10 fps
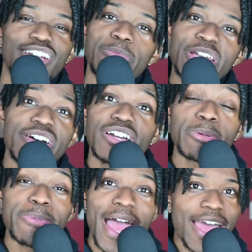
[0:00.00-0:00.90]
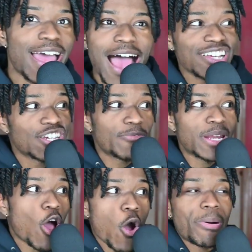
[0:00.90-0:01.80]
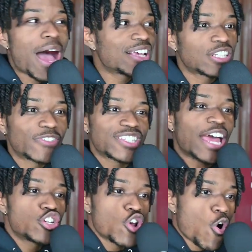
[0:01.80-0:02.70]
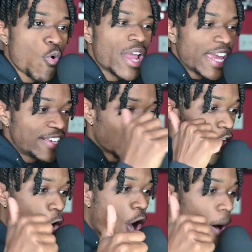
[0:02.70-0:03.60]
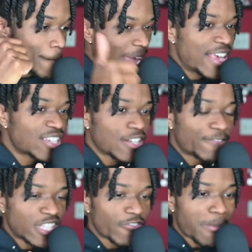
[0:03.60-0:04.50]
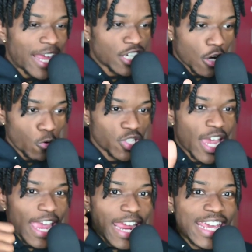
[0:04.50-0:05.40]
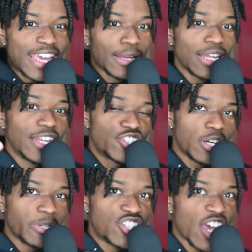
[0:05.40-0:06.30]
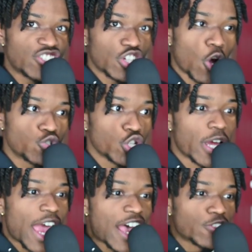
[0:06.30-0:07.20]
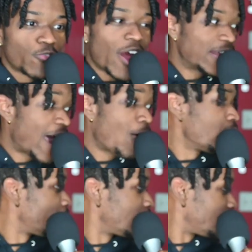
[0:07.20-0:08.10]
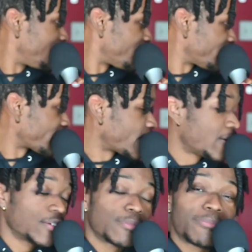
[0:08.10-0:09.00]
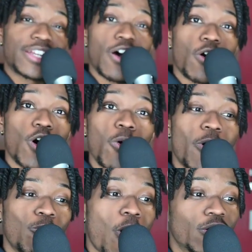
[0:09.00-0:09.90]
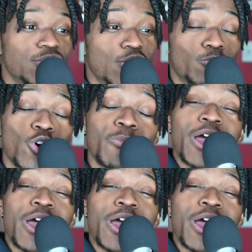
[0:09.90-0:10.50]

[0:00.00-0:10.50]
could be good, could be bad. I should have been all positive because I know he's an amazing defensive minded coach, and he can legitimately change the culture. As of right now, my dog Kobo walked into the room.